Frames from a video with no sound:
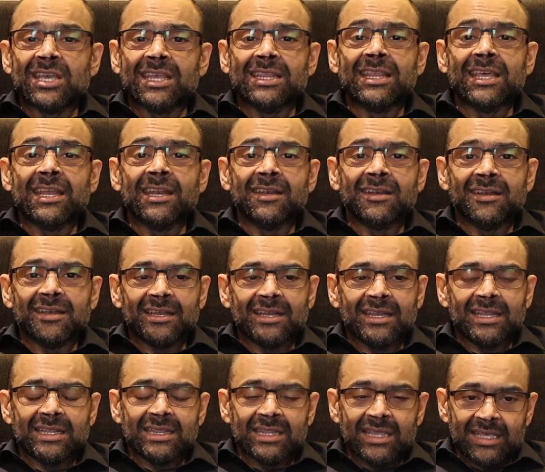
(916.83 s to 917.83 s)
and then
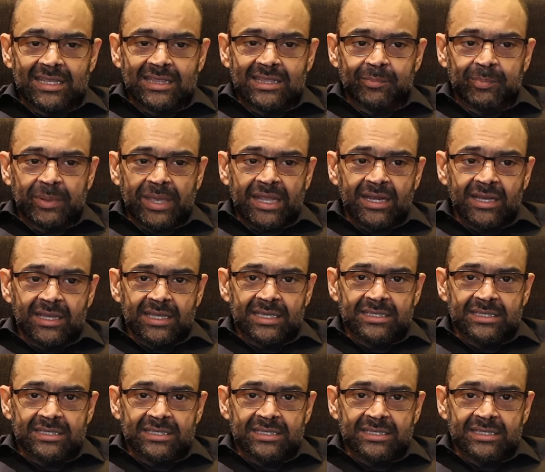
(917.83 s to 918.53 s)
in the panic,